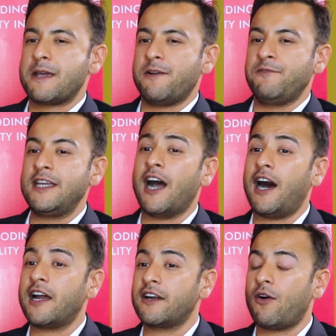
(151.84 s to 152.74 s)
we
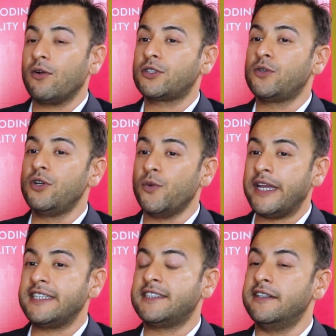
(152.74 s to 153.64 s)
are also
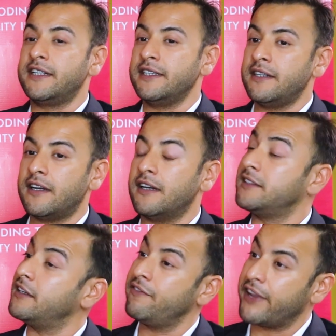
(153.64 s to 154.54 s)
doing certain
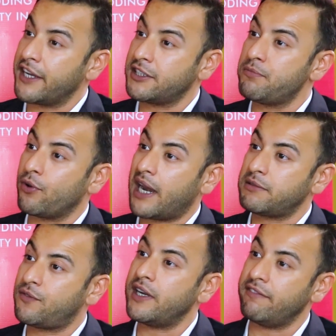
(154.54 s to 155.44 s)
certification
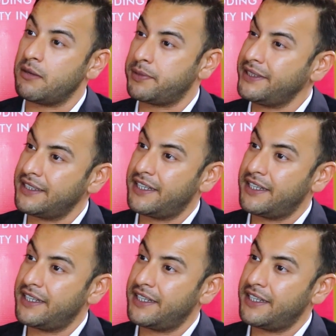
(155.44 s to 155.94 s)
programs for developers